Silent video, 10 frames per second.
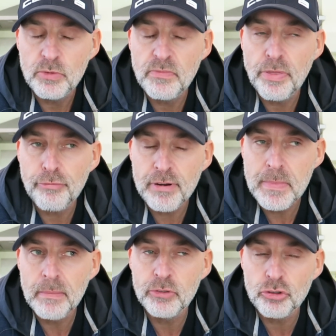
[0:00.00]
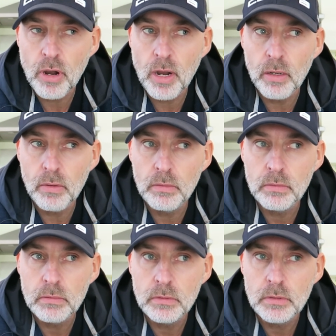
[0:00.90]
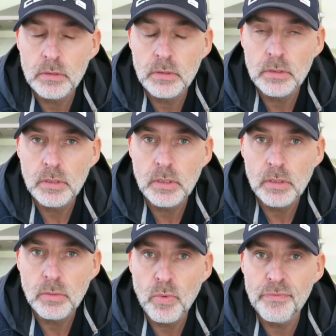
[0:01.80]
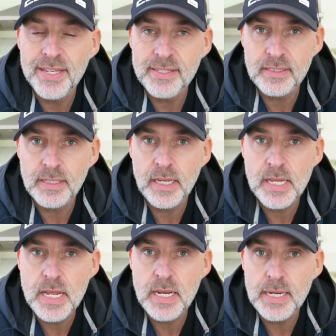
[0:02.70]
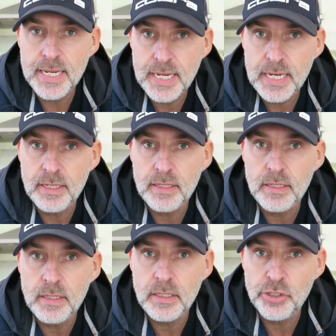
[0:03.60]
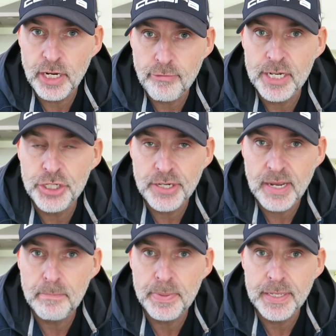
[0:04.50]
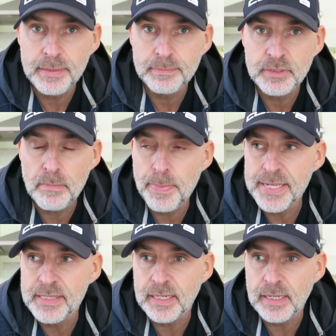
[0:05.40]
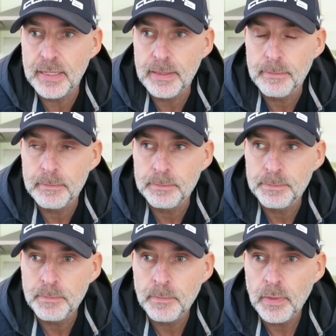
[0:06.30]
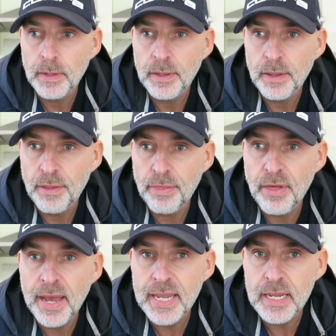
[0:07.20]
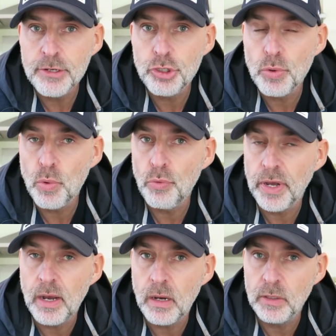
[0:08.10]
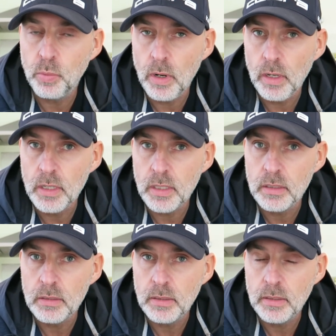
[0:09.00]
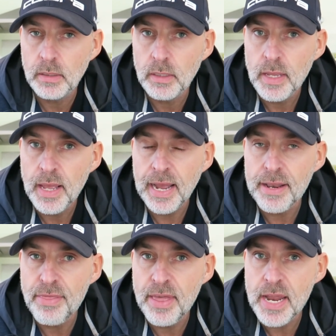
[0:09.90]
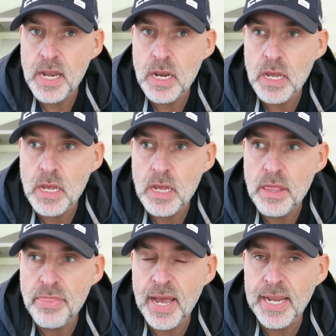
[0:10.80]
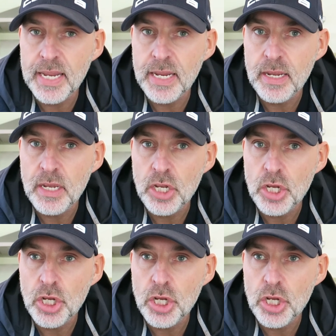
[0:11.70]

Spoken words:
3-month trial with this lead generation company. So basically, they do all the hard work, and then they